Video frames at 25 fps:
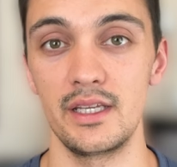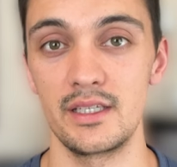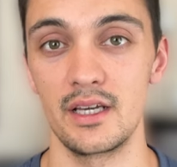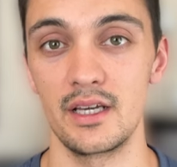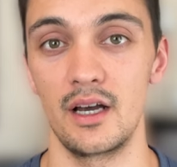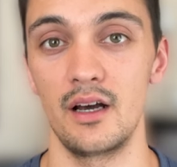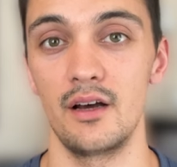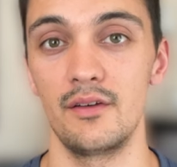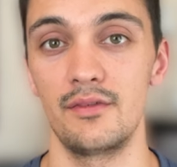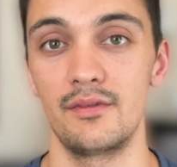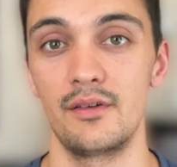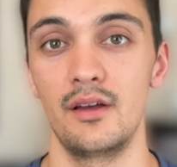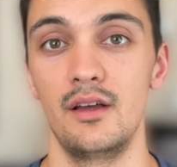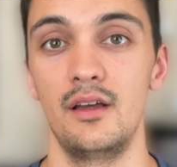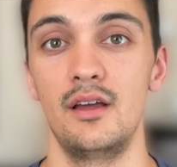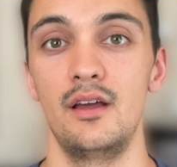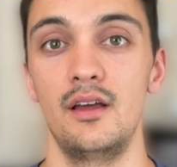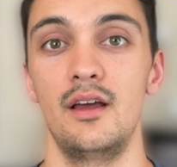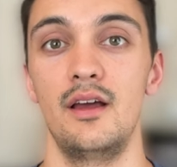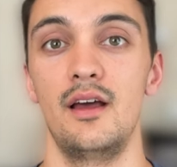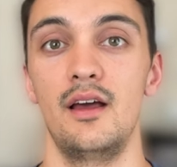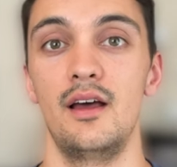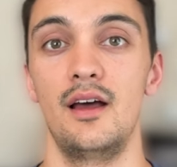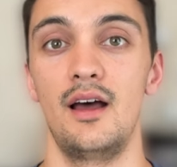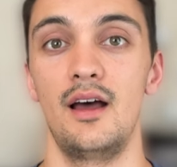tough
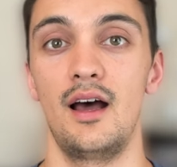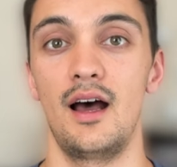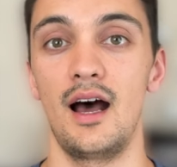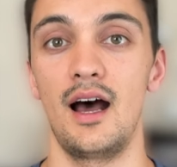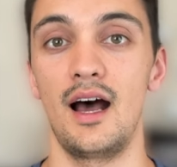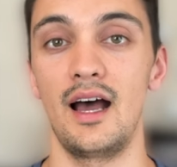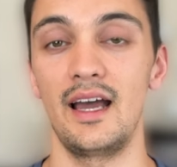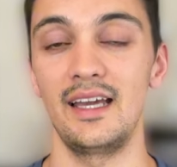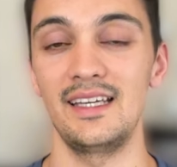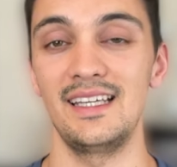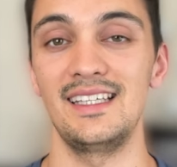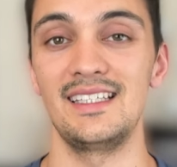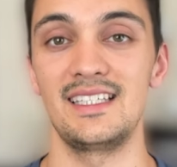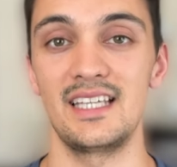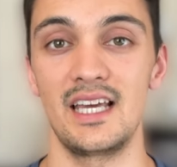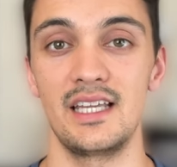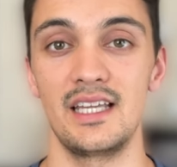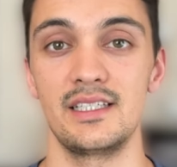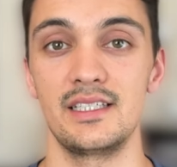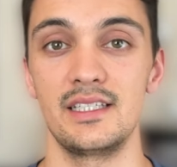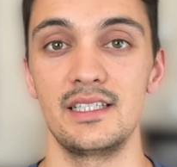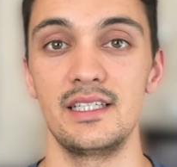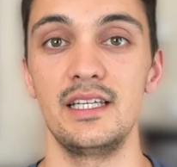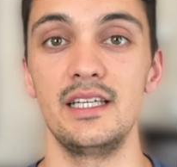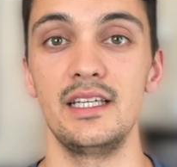high
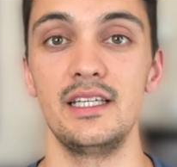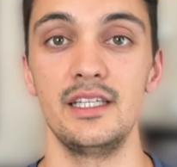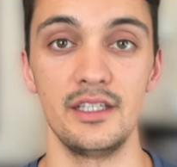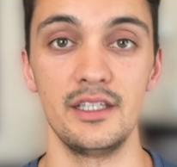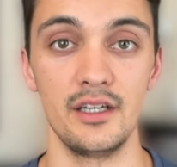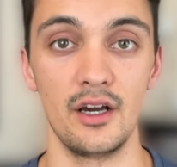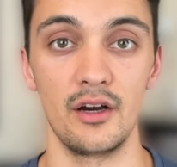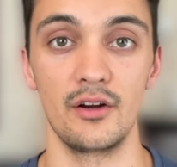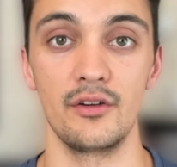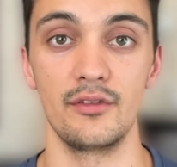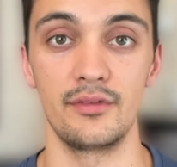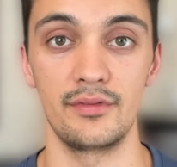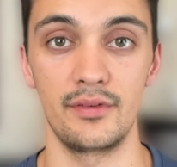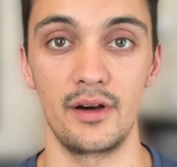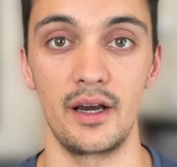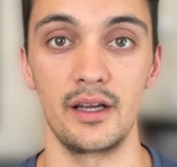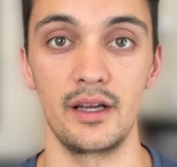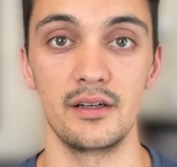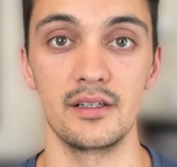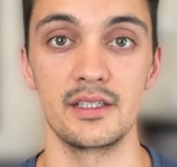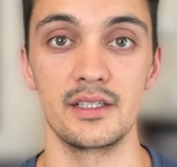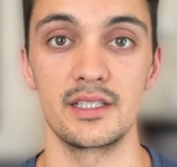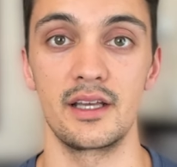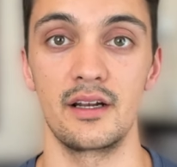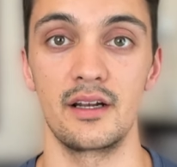intensity young
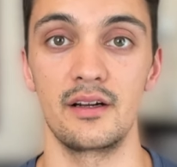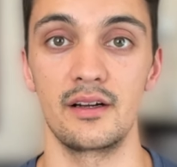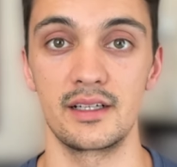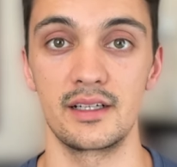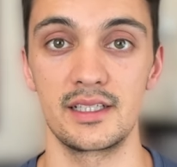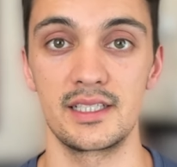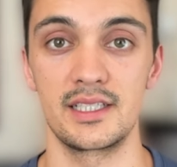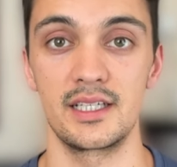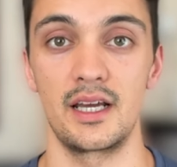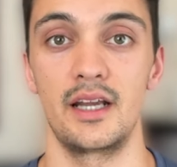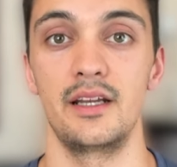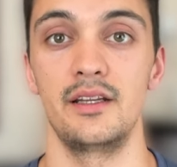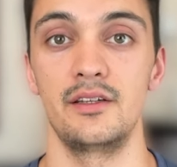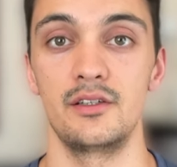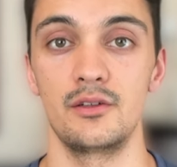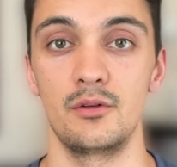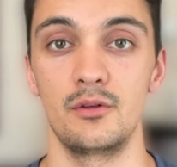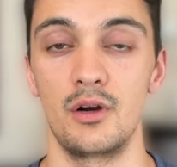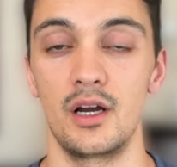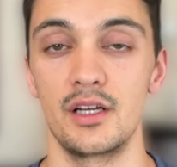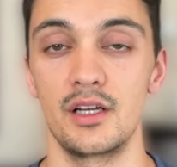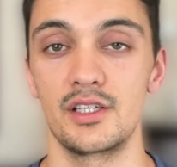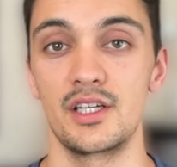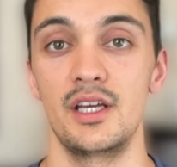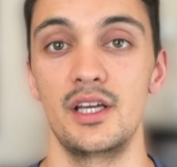fighters that are exciting to
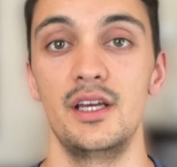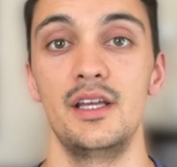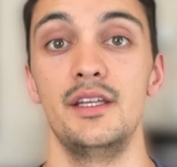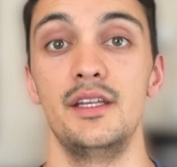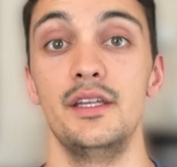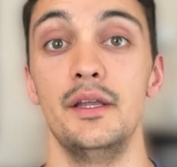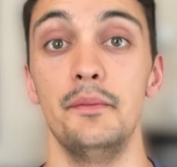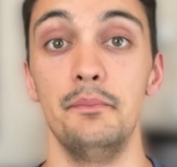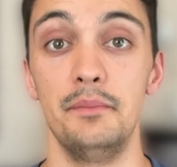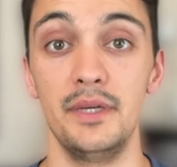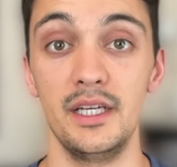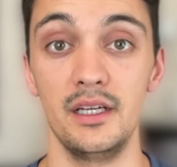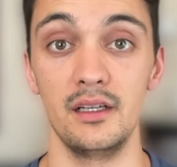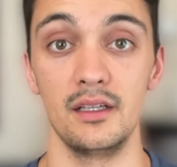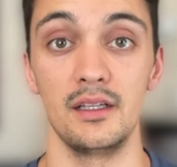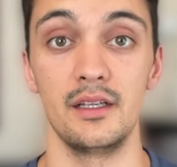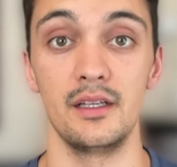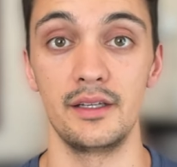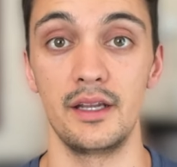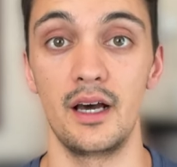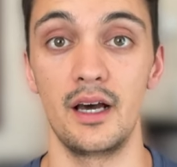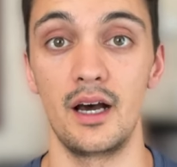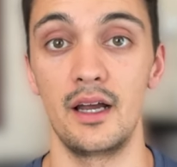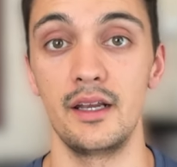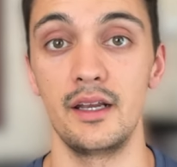watch. Nabil
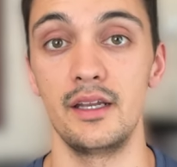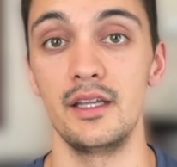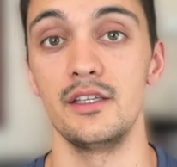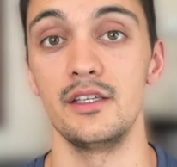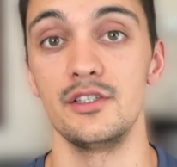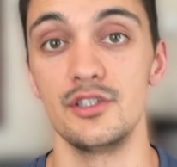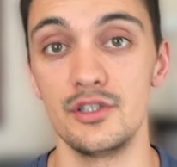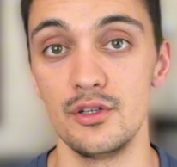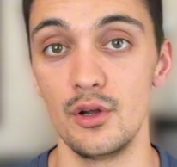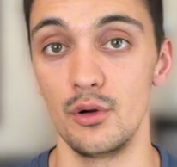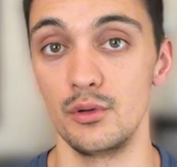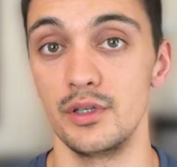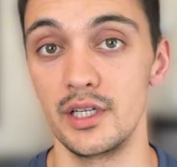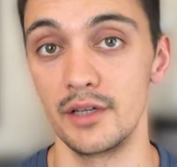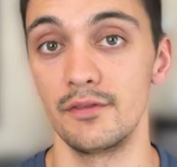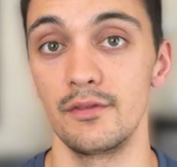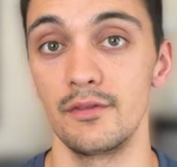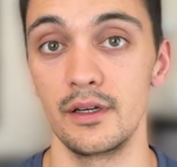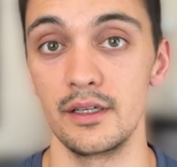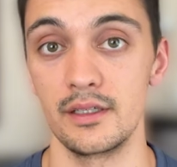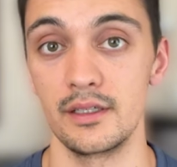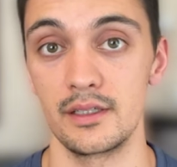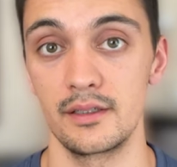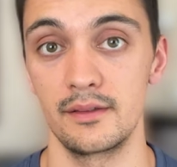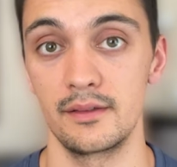Anane is no
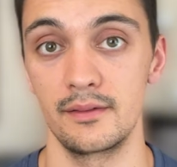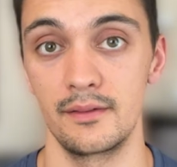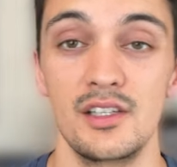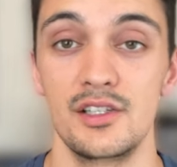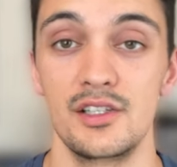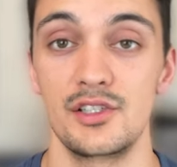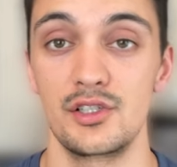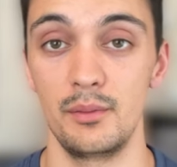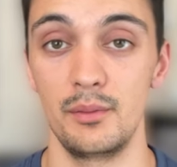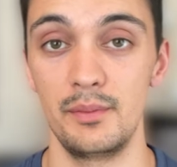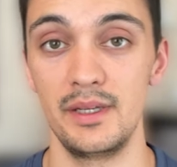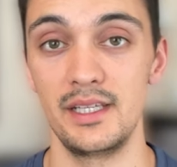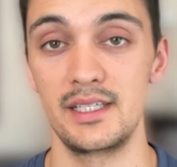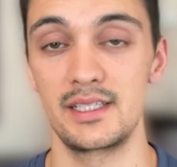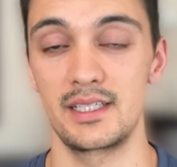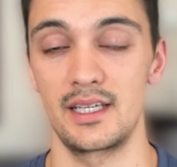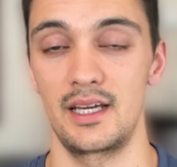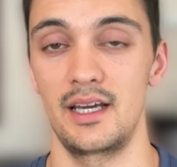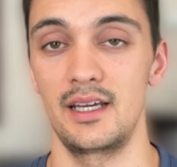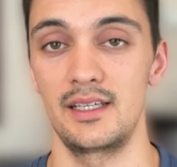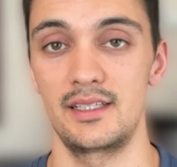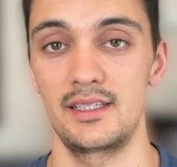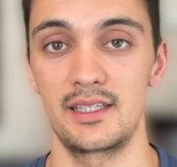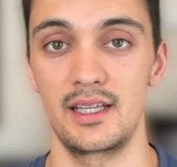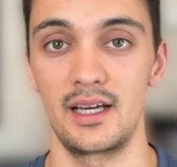different. So
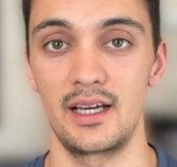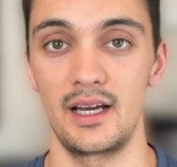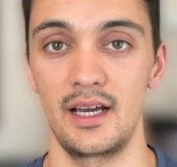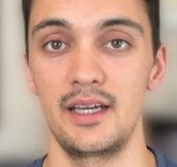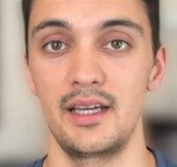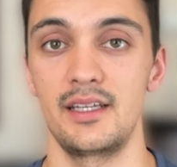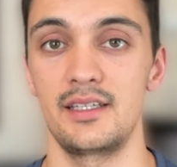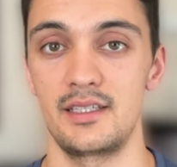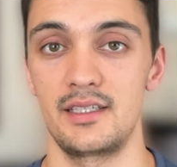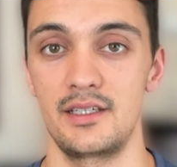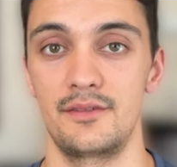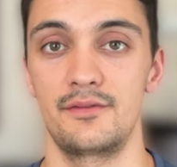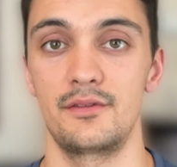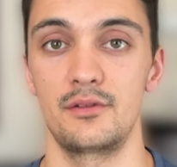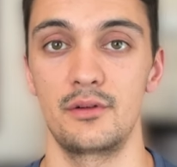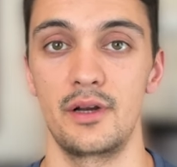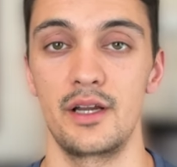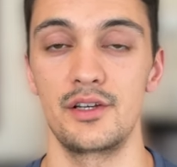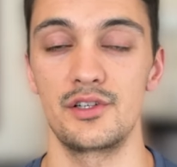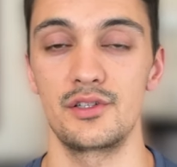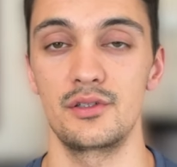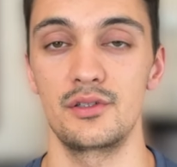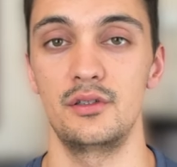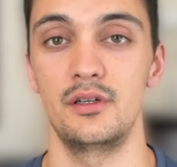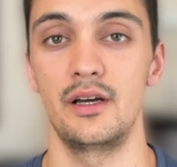besides the height
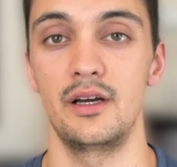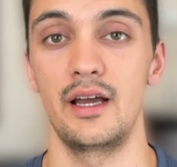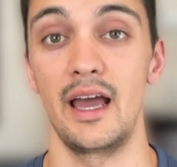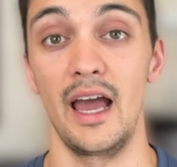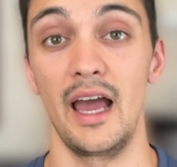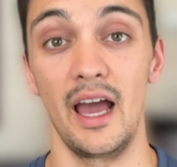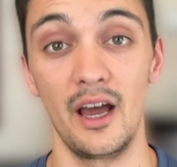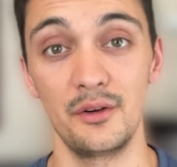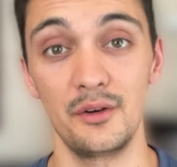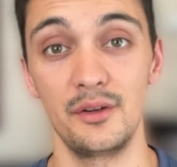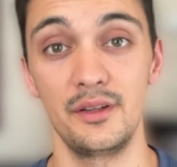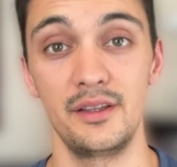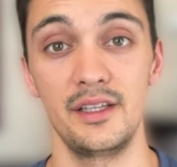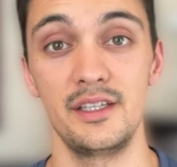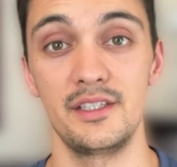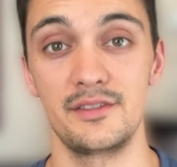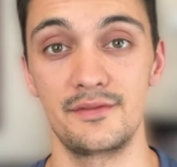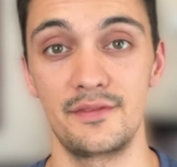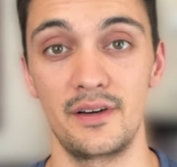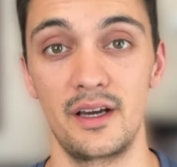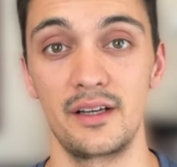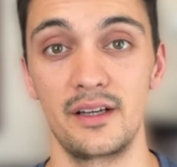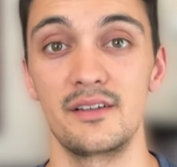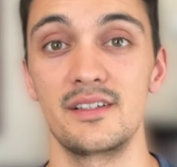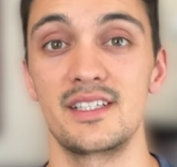differential, how do these
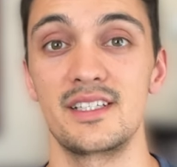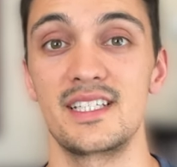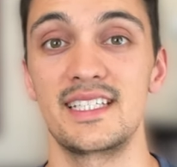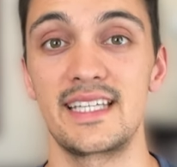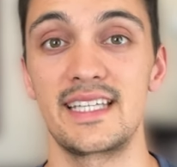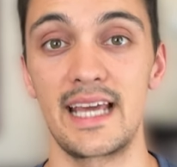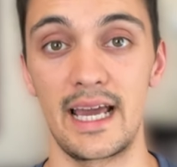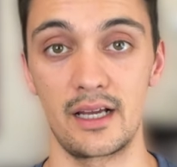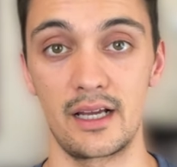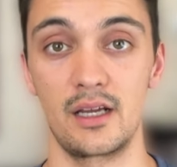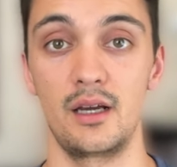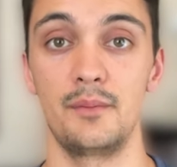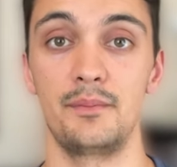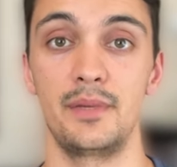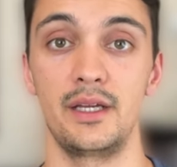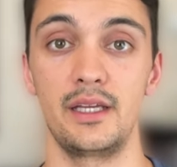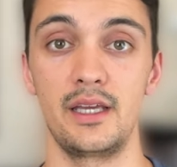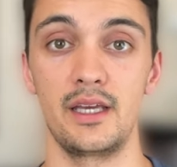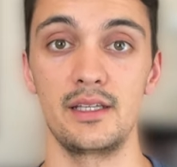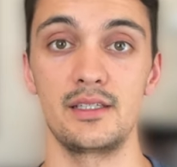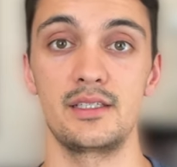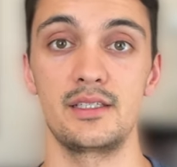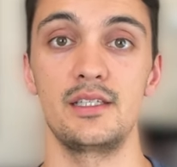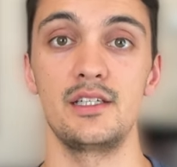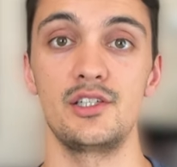fighters stack up
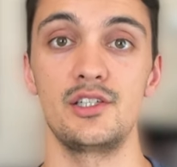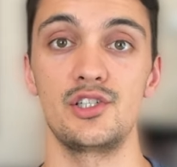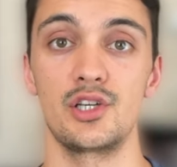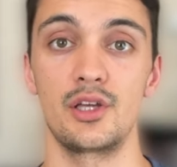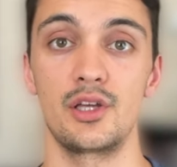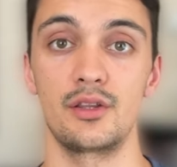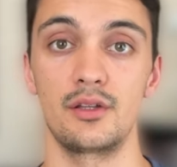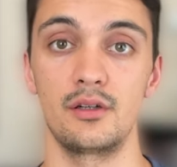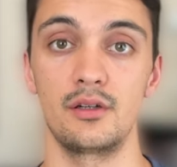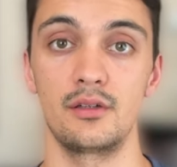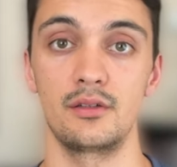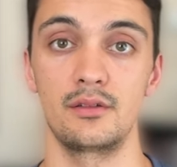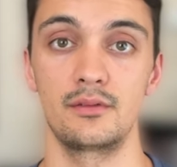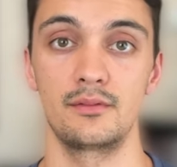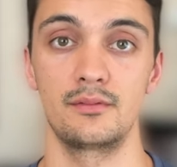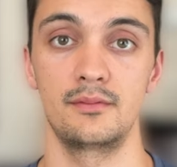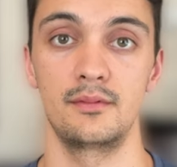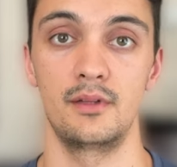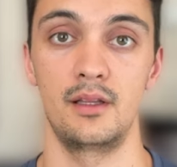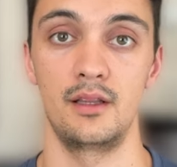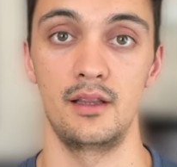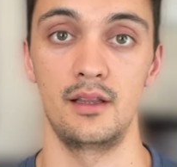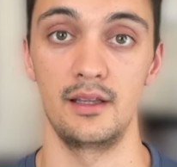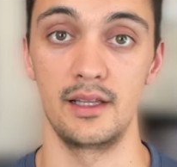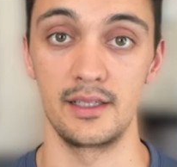against each other?
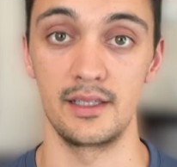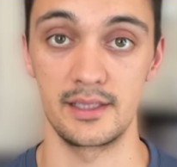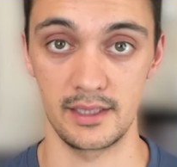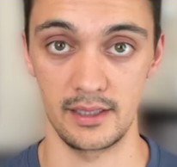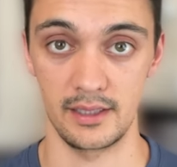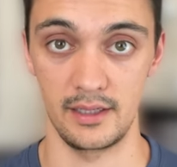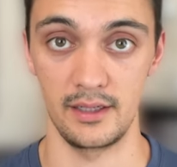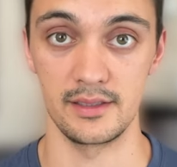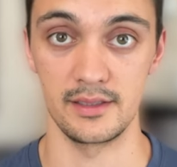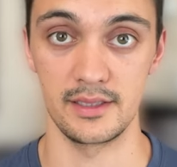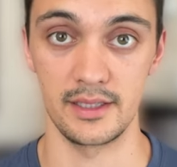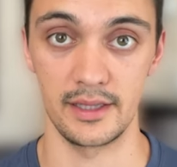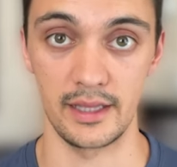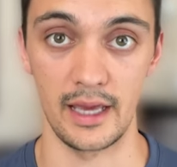Let's get into